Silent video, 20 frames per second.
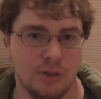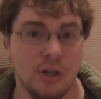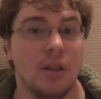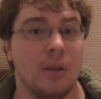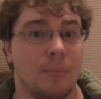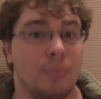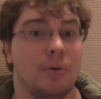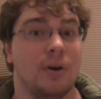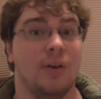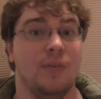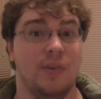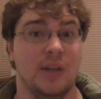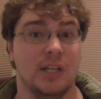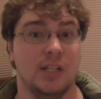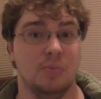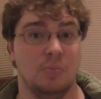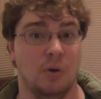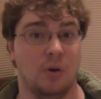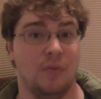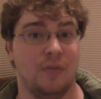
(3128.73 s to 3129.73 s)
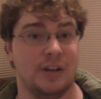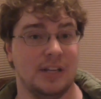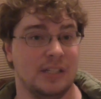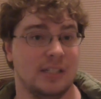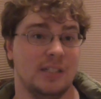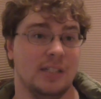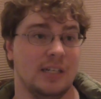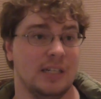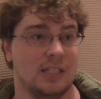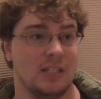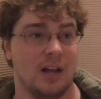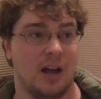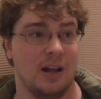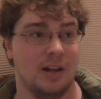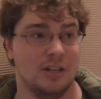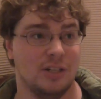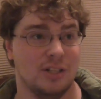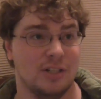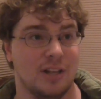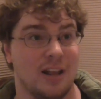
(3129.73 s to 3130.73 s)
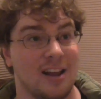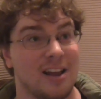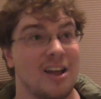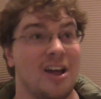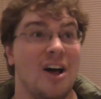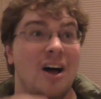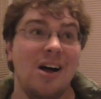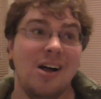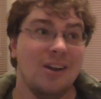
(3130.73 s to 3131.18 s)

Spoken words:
to the previous movies, and it's not just like,